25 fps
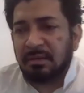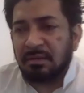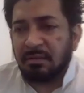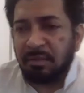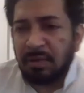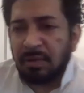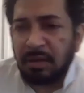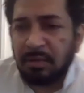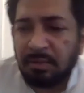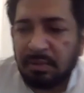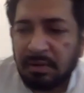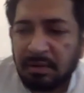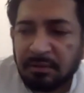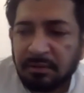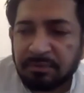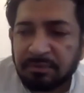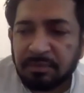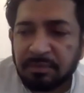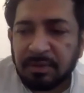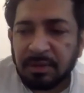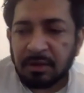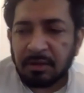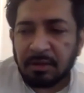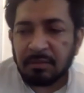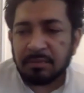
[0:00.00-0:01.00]
we
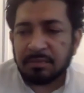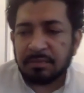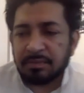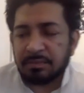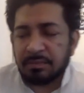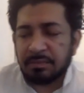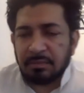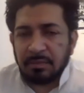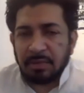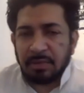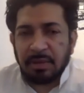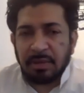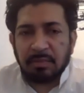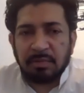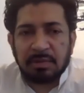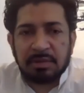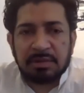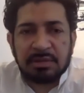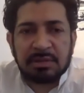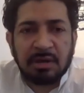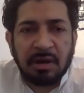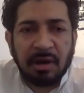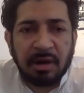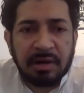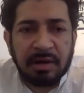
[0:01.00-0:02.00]
will
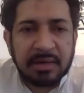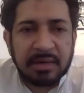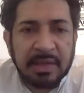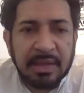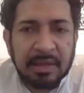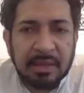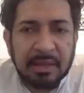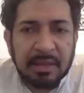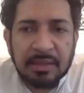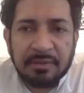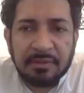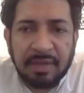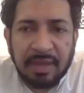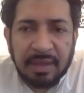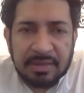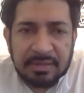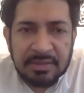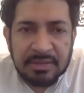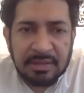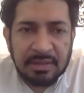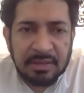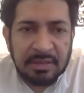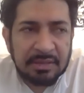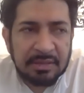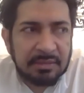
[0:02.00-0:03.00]
start getting the
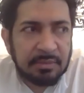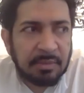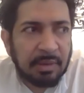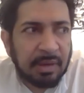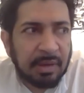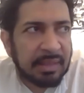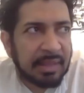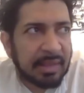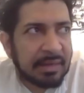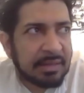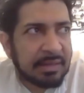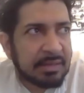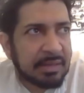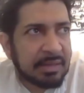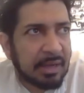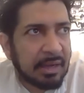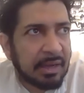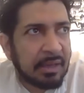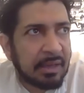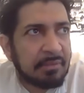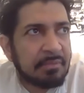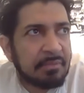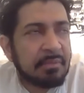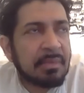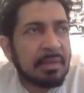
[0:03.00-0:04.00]
vaccines by that
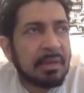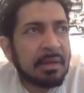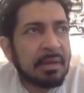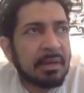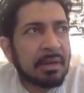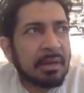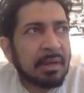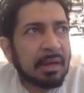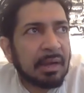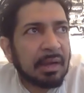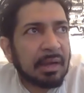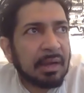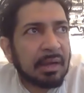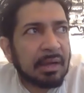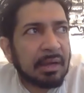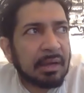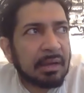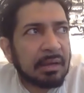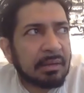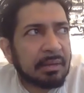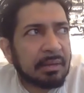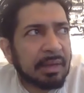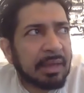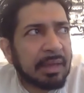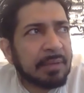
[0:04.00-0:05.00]
time.
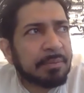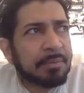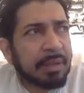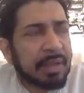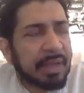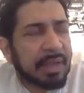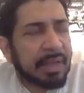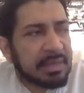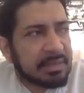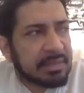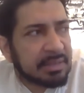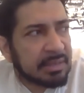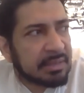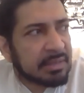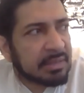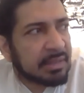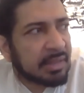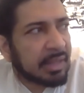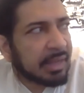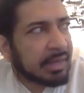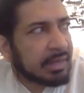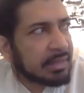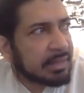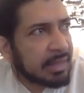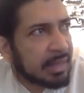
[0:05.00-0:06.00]
In places
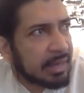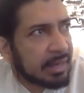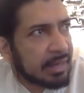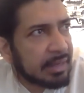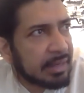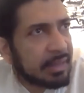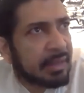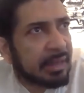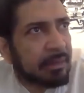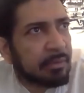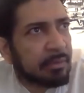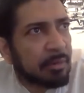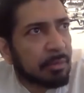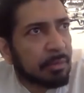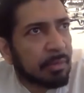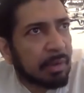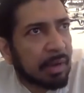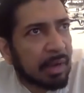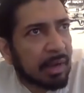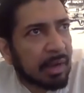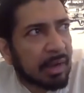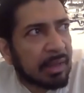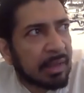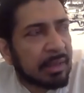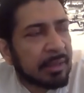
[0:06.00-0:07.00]
like Delhi and
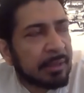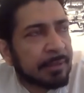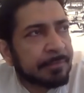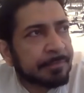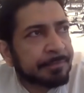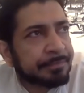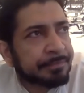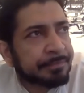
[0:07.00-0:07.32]
Mumbai,